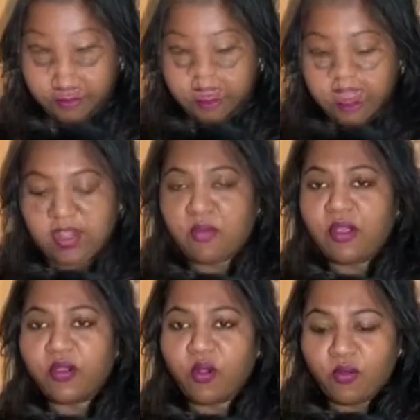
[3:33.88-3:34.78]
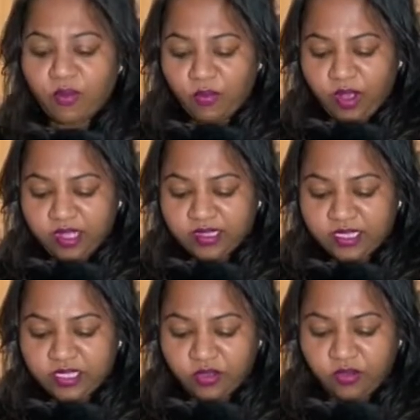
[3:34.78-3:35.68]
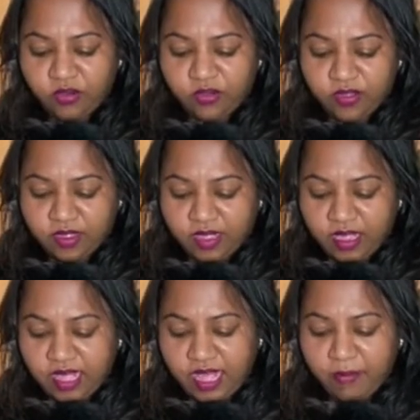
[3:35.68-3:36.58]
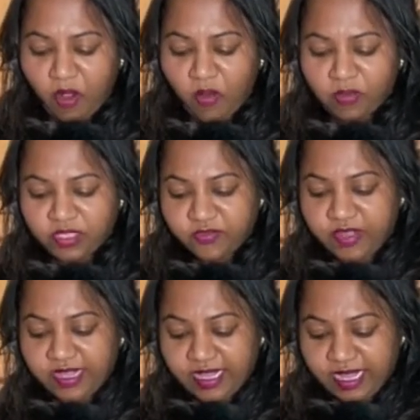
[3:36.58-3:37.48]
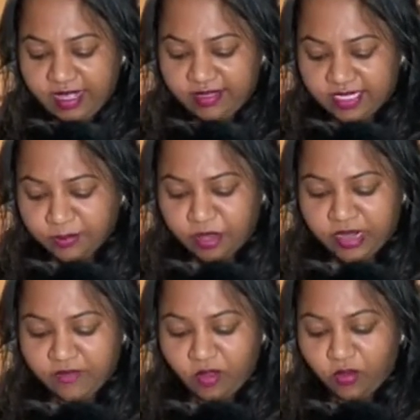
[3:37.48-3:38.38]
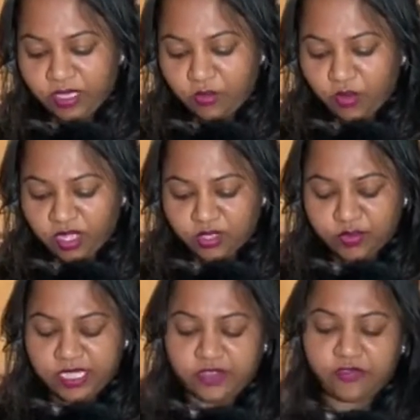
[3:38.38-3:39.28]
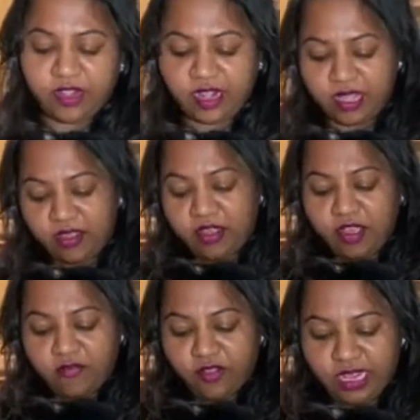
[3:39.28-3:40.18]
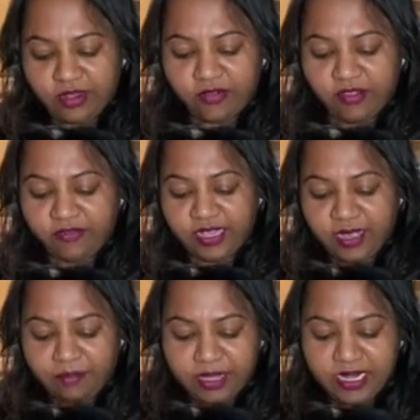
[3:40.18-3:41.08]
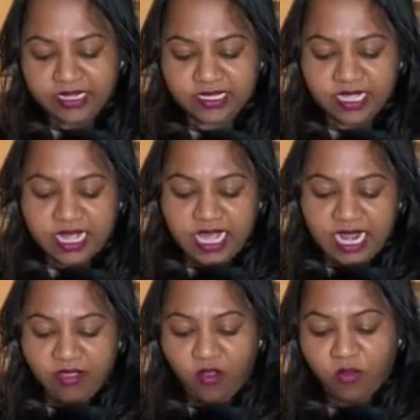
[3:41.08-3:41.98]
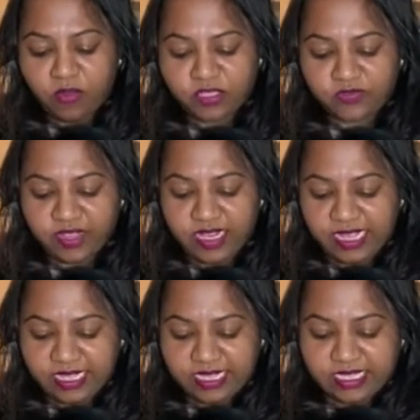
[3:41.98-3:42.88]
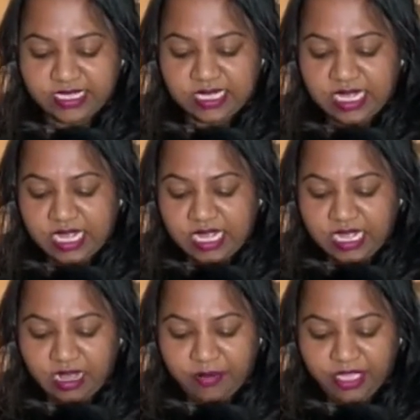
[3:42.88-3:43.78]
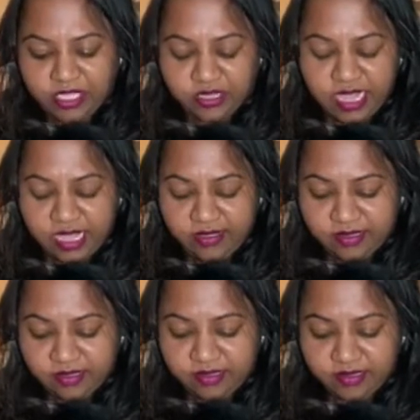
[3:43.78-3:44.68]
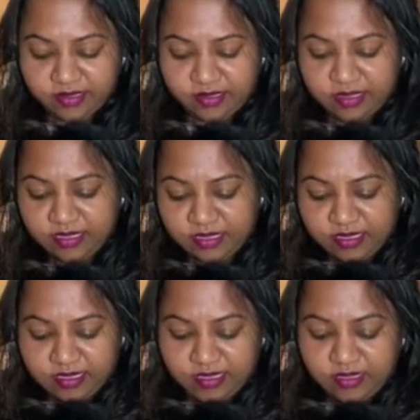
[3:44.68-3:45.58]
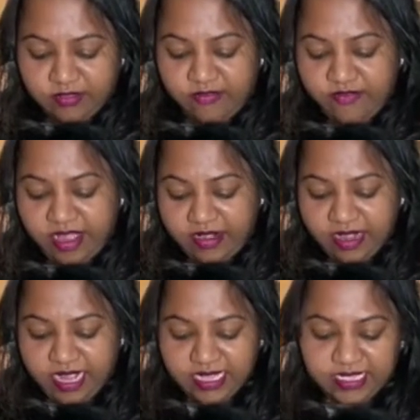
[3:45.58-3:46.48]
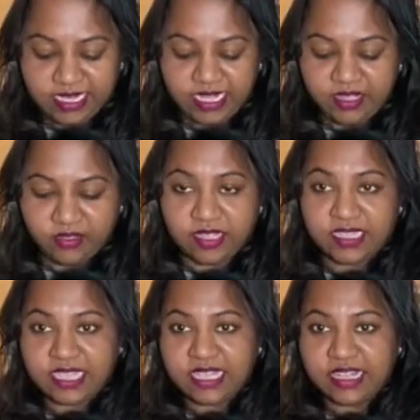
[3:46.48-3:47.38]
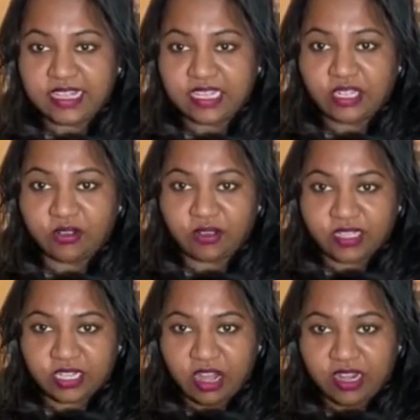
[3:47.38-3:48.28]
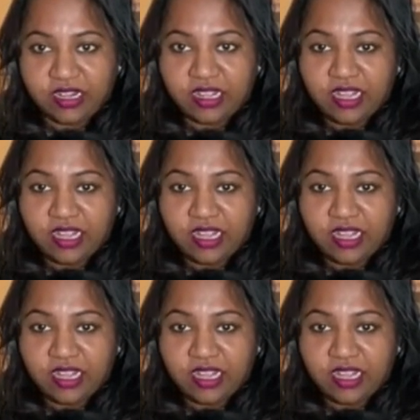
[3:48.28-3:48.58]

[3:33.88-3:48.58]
I don't want to overwork the dough. I'm almost feeling at this point, I've only worked with it for like roughly a minute, and I almost feel like it's coming together very nicely. You can see that the dough is not,